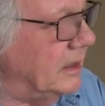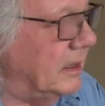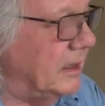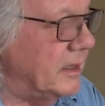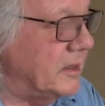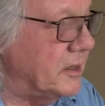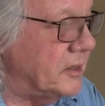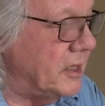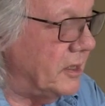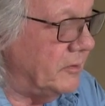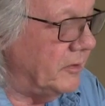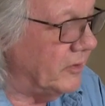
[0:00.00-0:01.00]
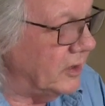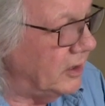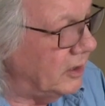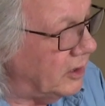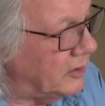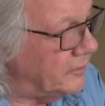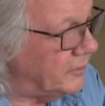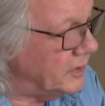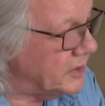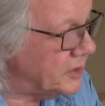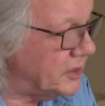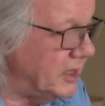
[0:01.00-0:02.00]
And as I said, we've got a lot of
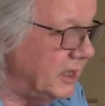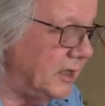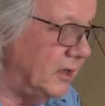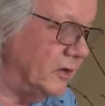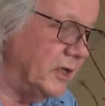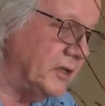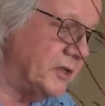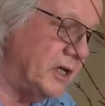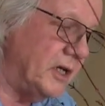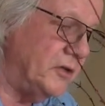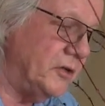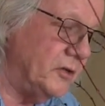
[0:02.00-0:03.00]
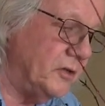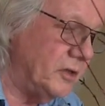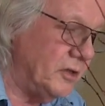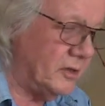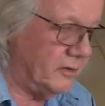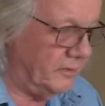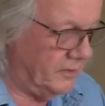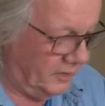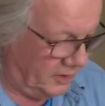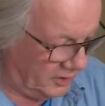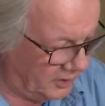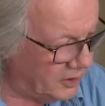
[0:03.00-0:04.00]
silly long extensions that are of
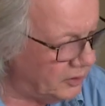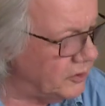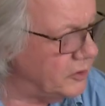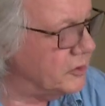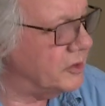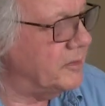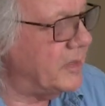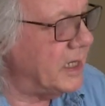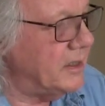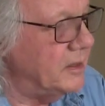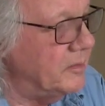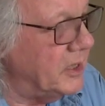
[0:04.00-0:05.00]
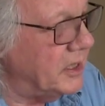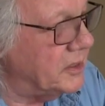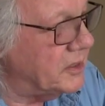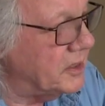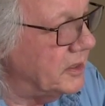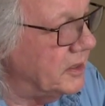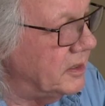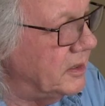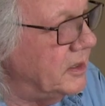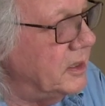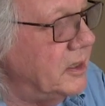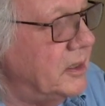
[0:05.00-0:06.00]
no use to man the beast,
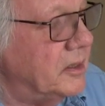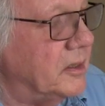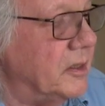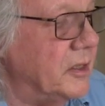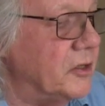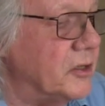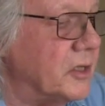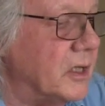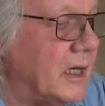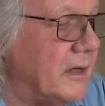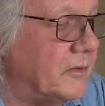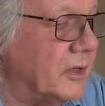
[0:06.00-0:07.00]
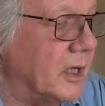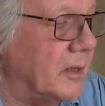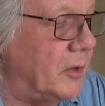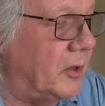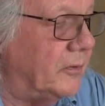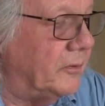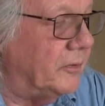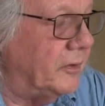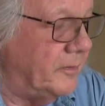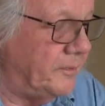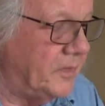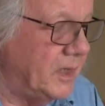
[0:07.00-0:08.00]
so they're just going to have to come
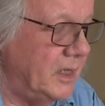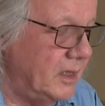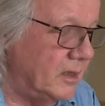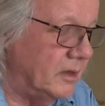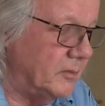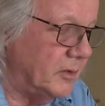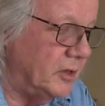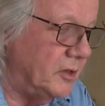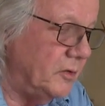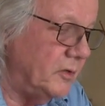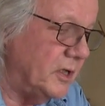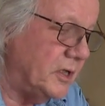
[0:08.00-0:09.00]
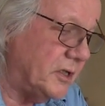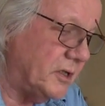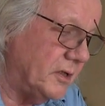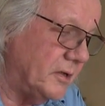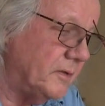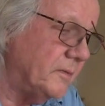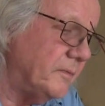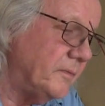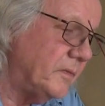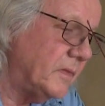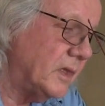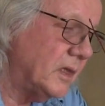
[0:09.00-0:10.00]
off. I'm going to do this
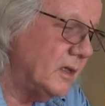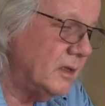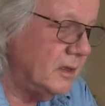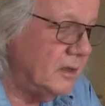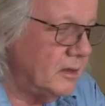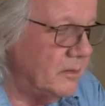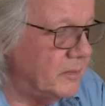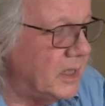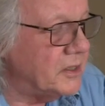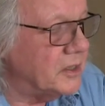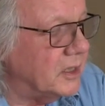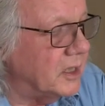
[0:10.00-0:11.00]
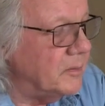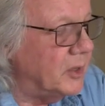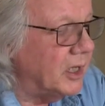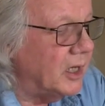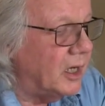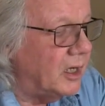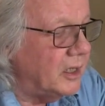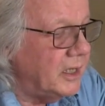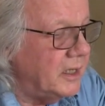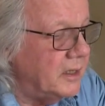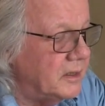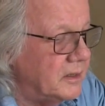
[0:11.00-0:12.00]
basically by
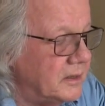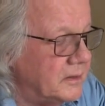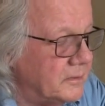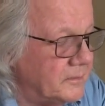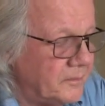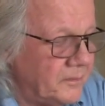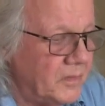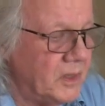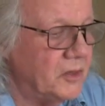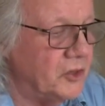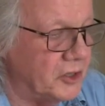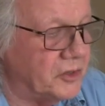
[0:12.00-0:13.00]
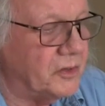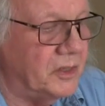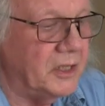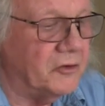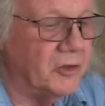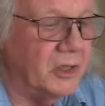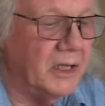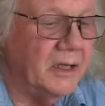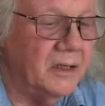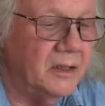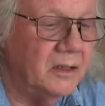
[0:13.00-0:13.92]
eye, just literally